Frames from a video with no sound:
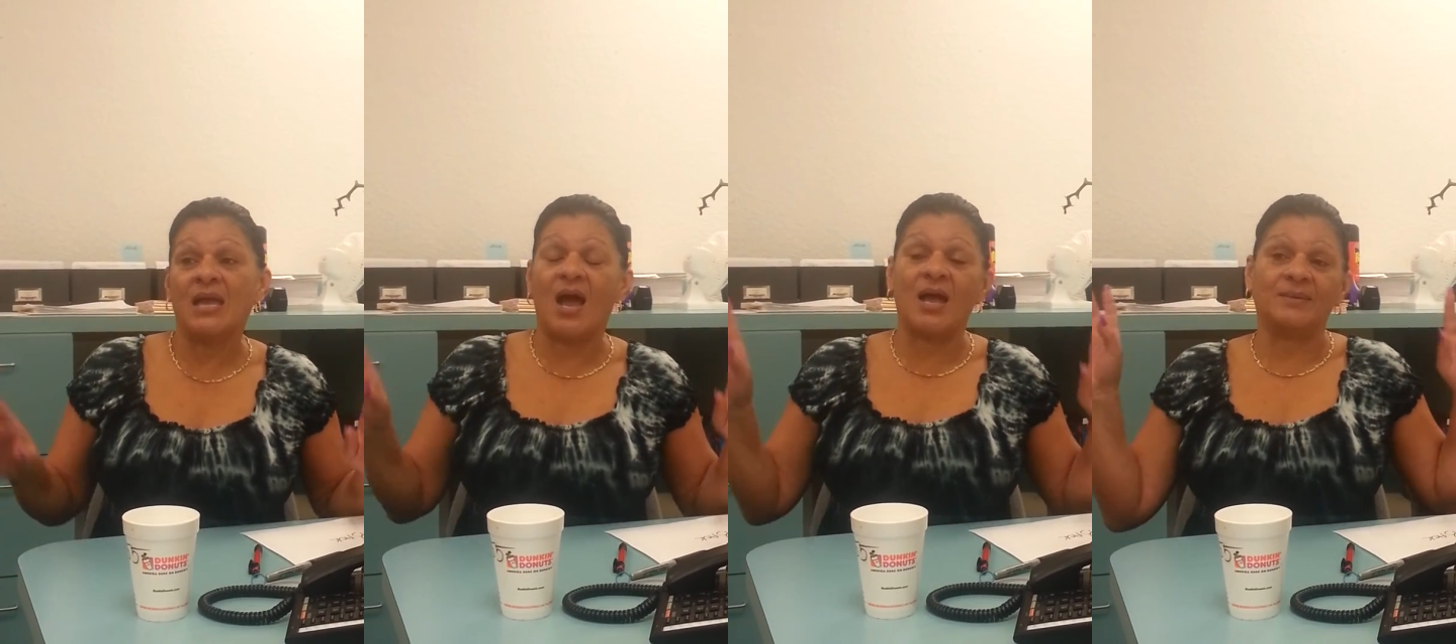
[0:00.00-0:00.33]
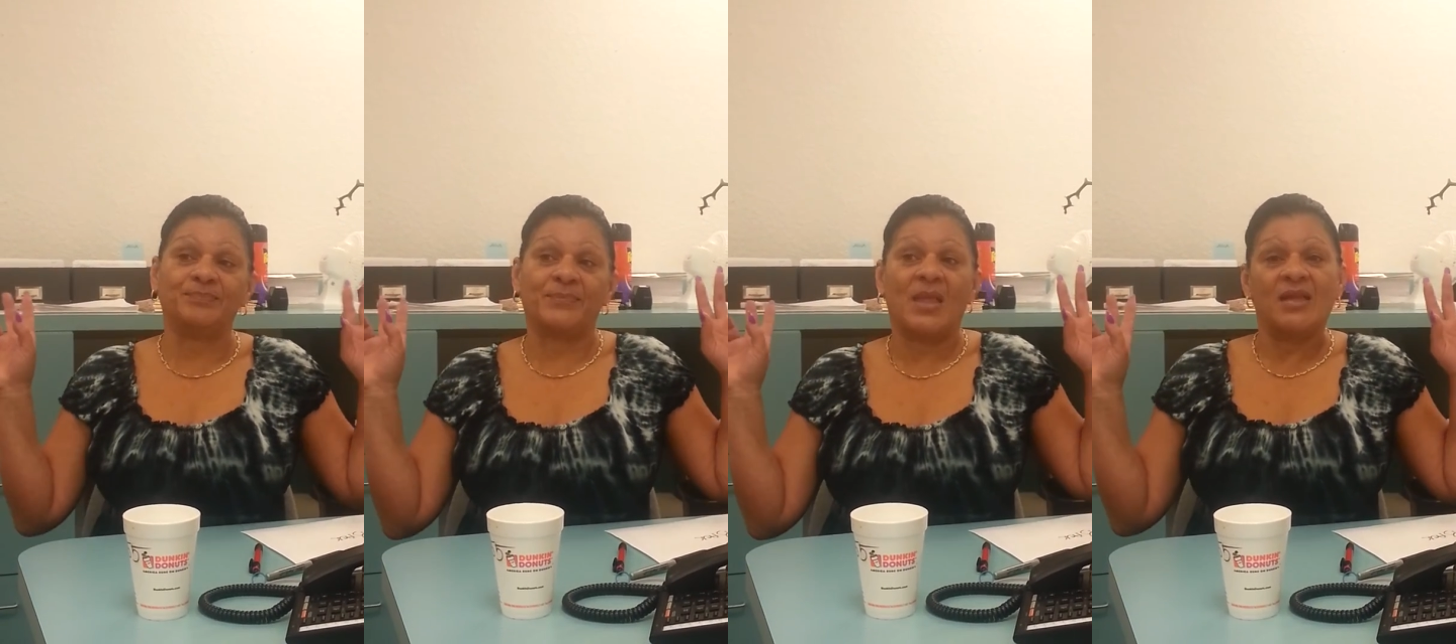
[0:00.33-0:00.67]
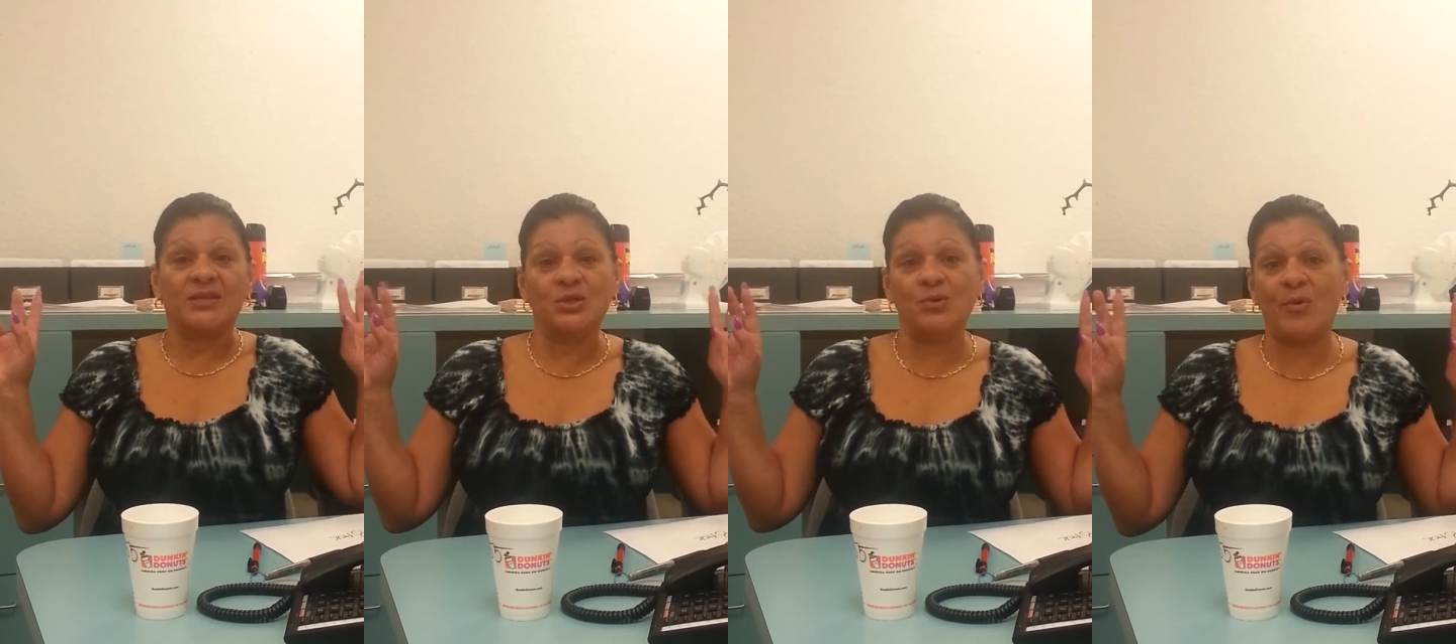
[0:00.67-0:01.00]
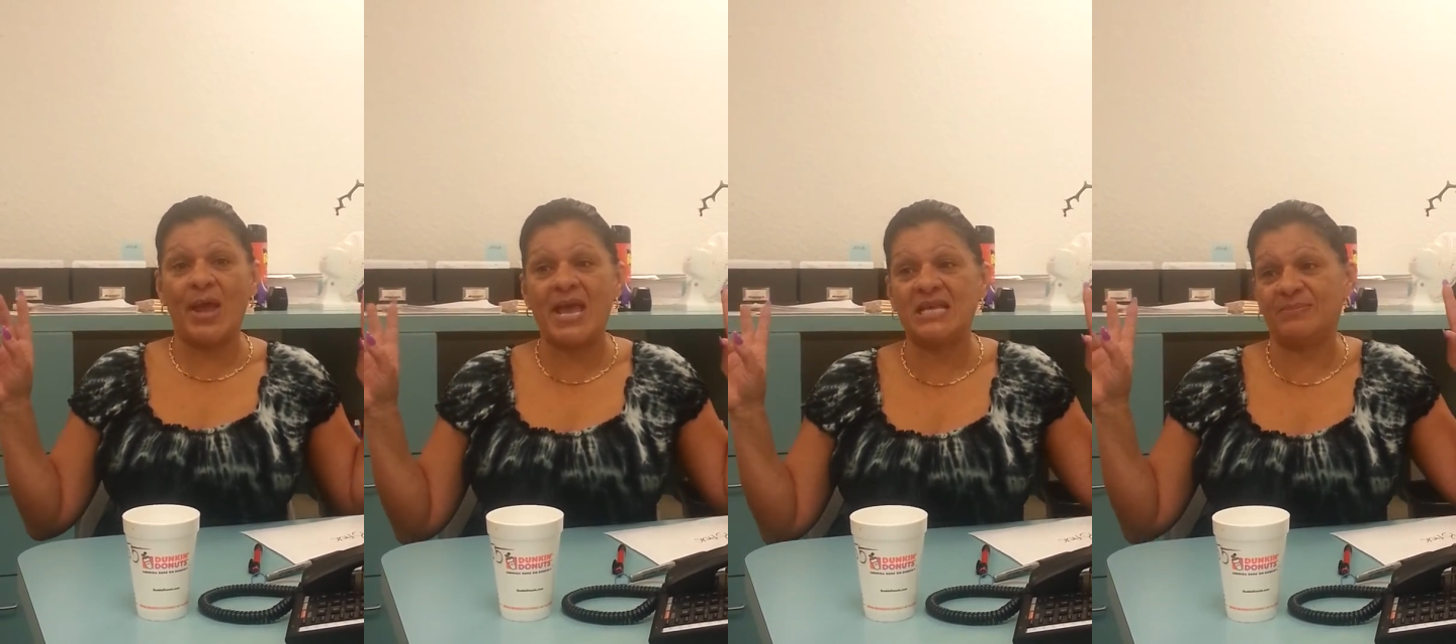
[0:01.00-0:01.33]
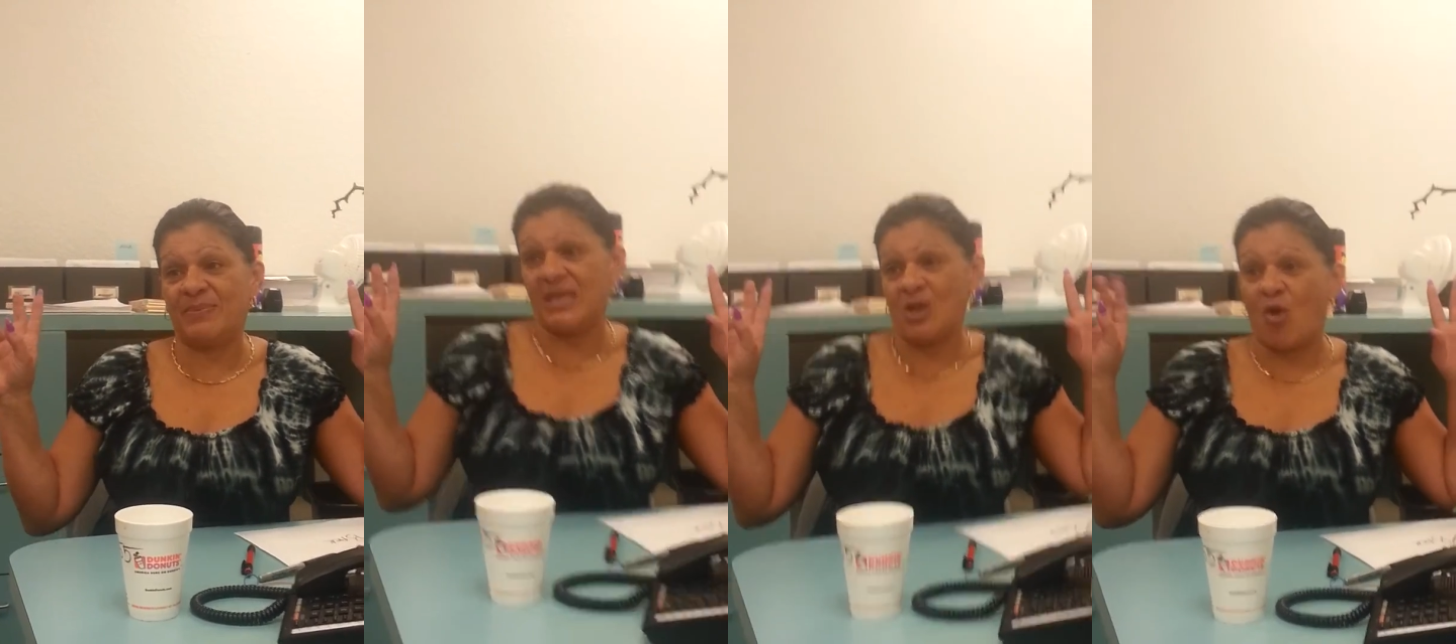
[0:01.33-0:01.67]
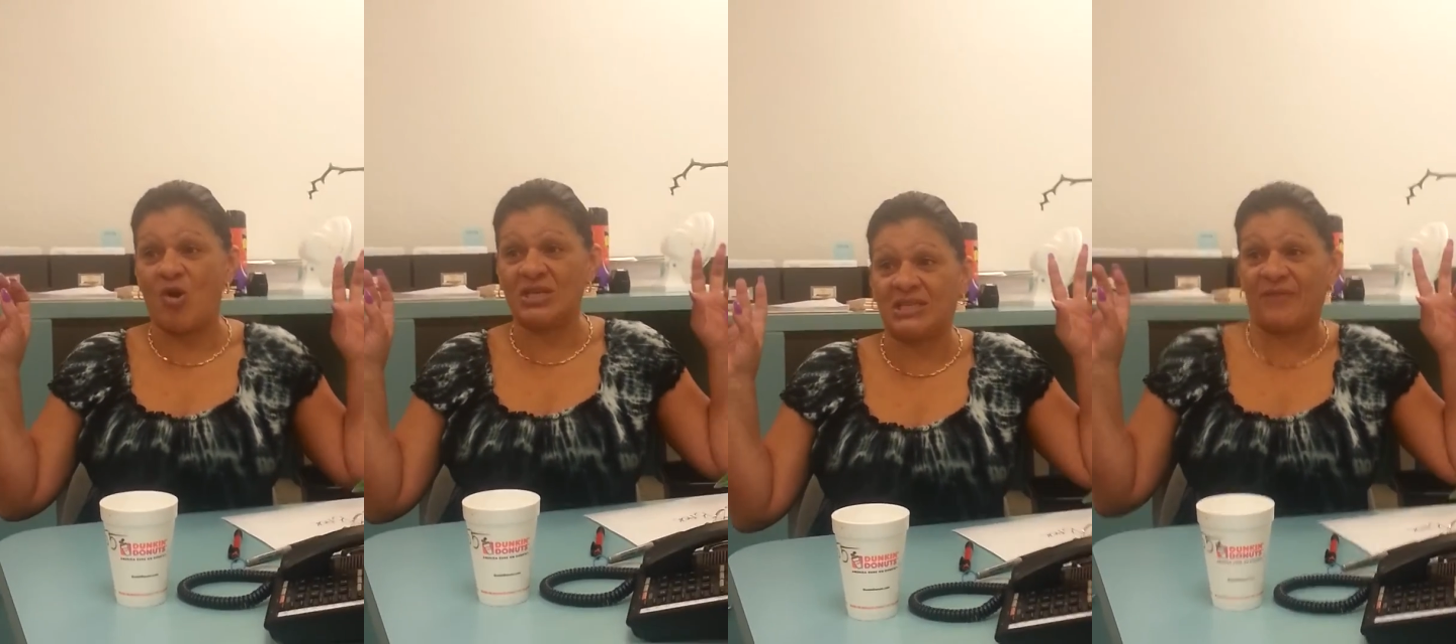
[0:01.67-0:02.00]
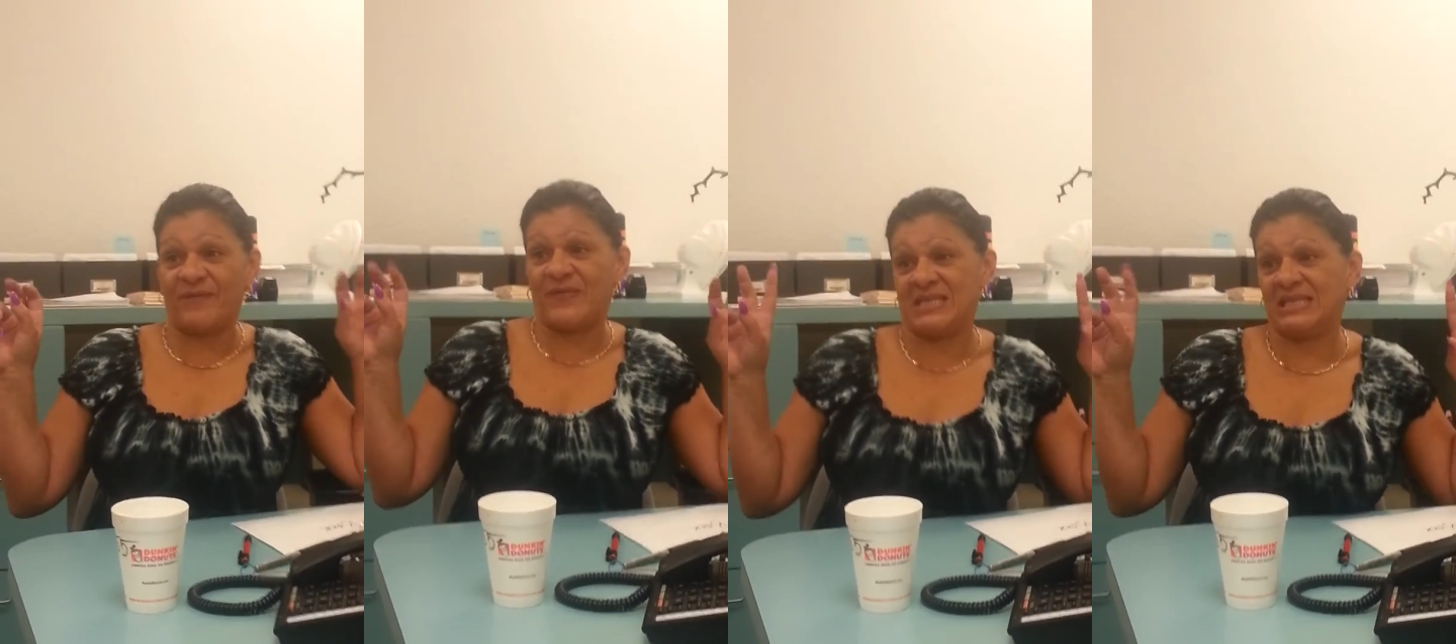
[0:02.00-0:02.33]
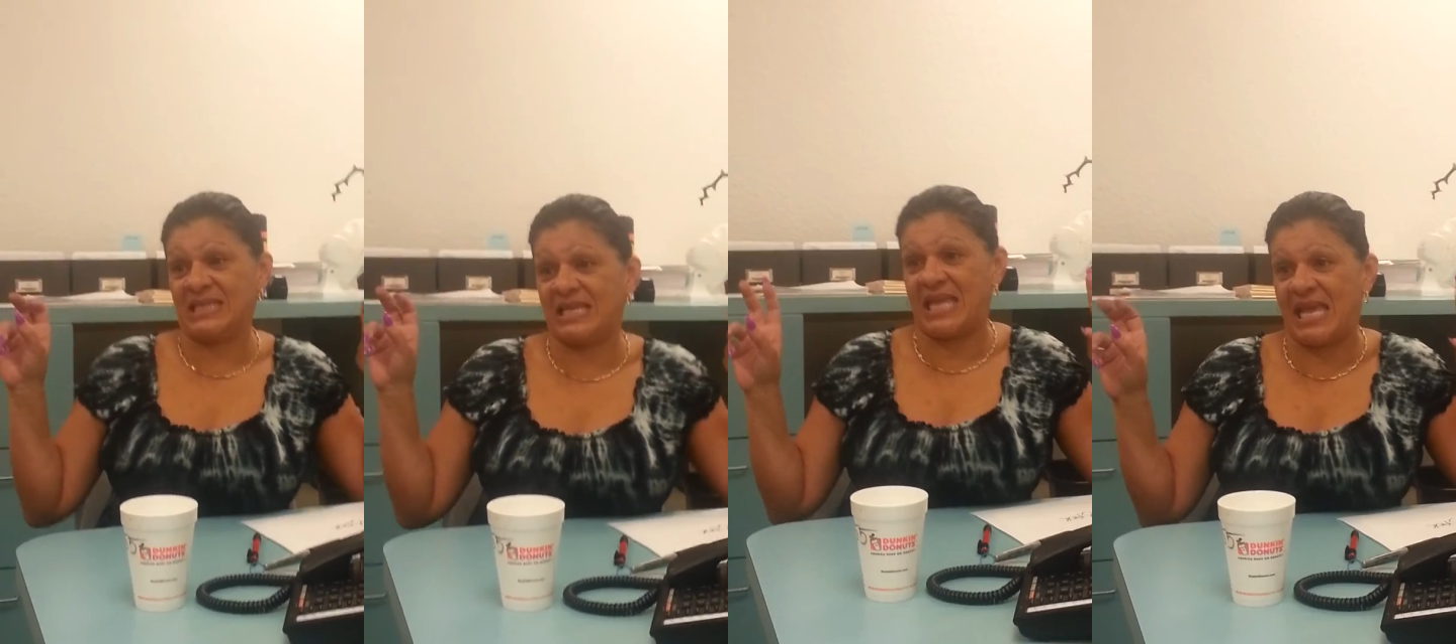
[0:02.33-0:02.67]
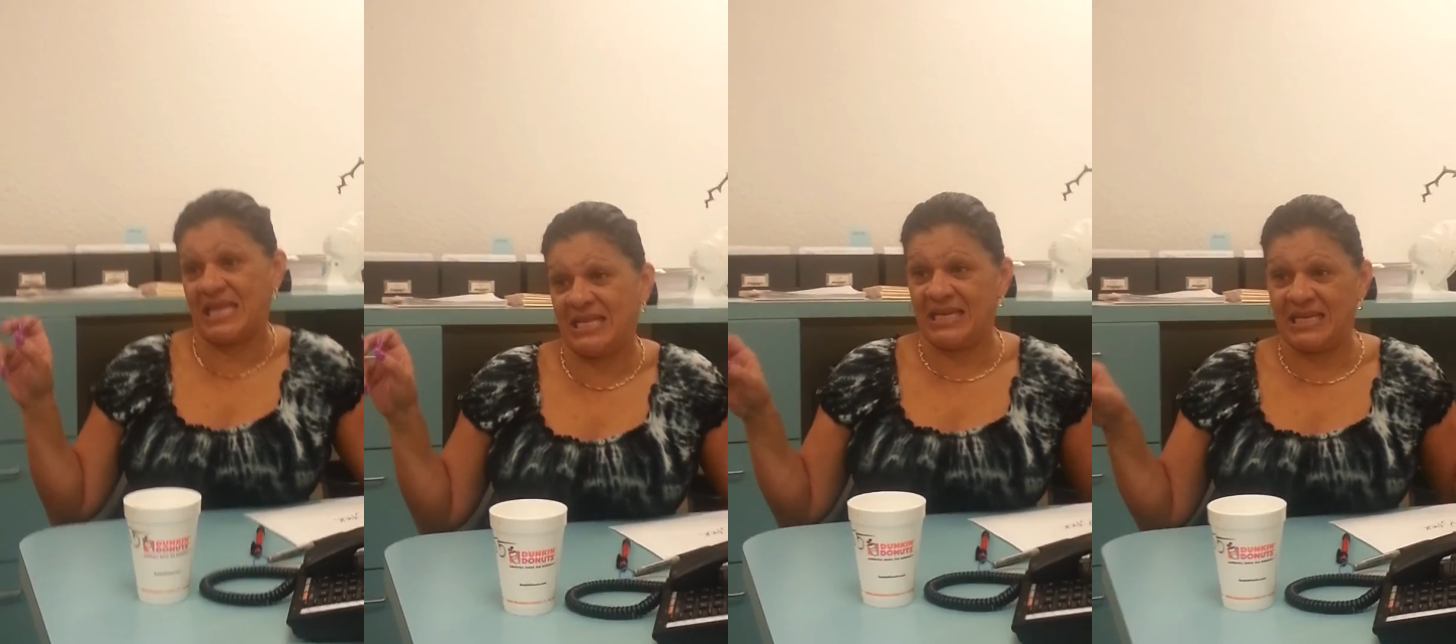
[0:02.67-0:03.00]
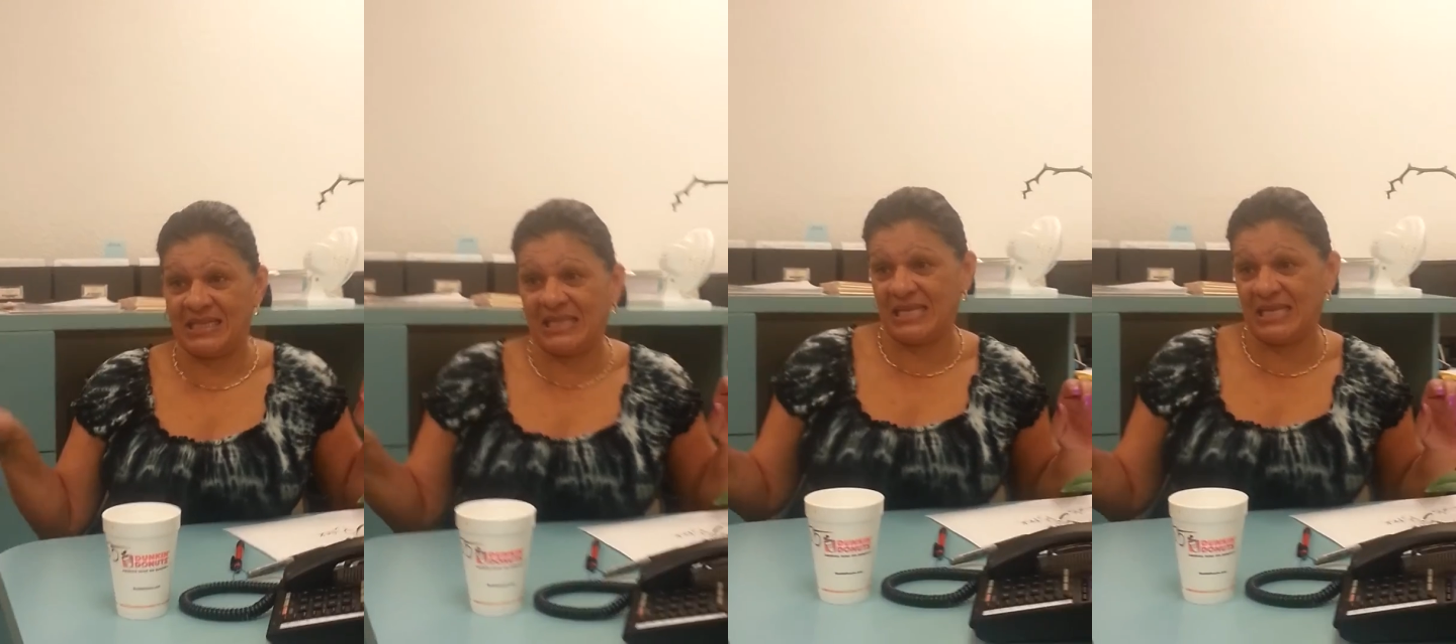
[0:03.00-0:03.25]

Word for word: Um, U.S. being all sophisticated,